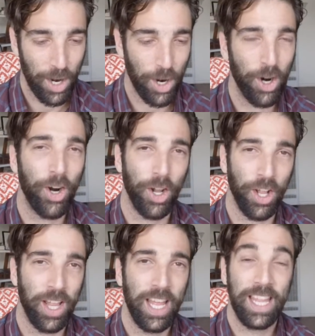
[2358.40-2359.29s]

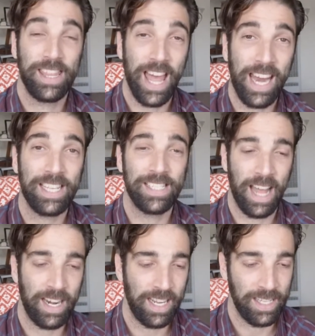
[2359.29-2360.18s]
Earl. That is
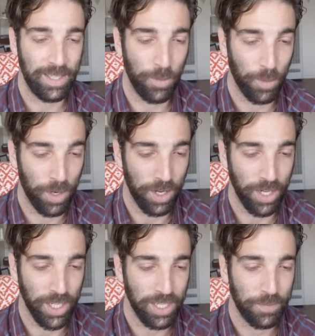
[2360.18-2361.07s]
not an easy
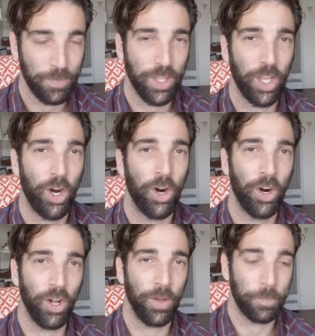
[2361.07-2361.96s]
word.
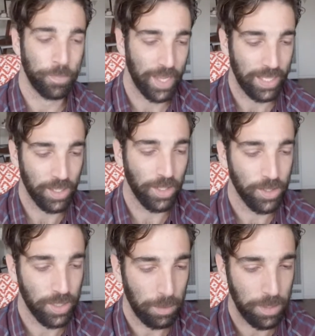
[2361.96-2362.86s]
Earl. It's
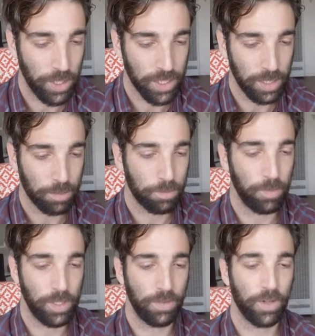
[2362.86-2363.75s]
also, just as
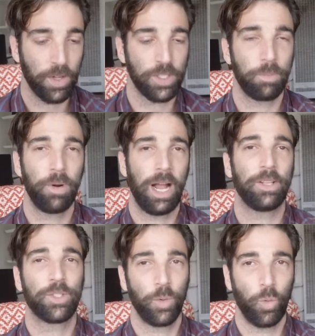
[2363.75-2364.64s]
difficult to
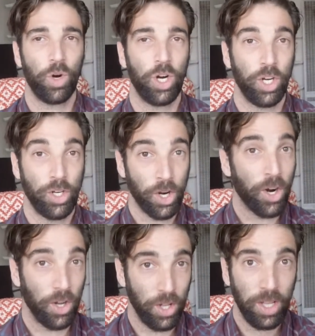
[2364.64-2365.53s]
pronounce the word
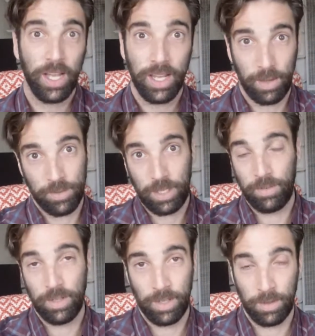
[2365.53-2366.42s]
girl. It's
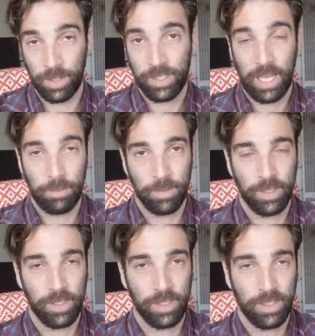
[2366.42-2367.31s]
even the
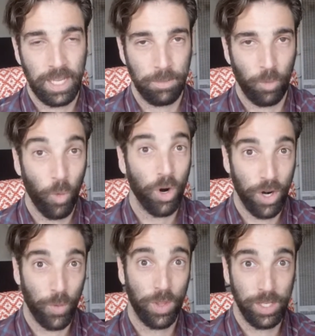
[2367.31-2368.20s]
same
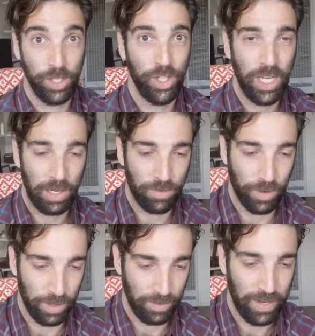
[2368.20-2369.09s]
word with a G in
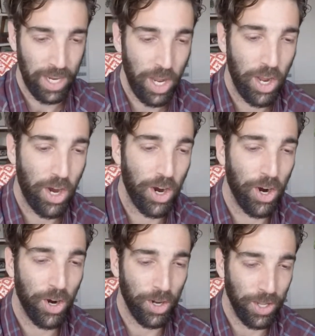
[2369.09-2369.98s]
front of it.
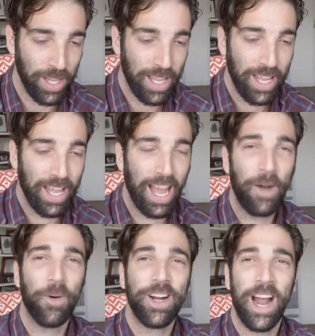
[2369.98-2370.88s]
Earl. I
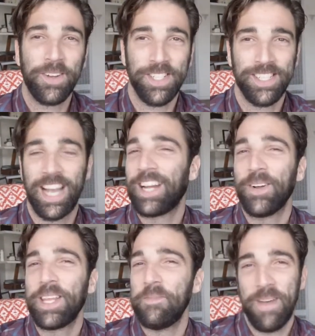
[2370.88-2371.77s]
wonder how I can
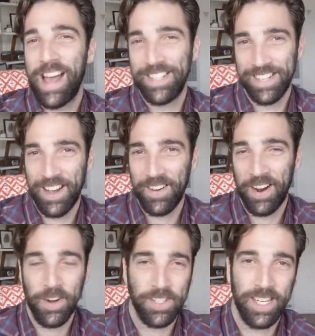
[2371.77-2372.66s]
only imagine how an
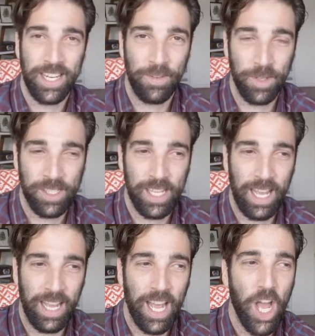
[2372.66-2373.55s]
Argentinian would say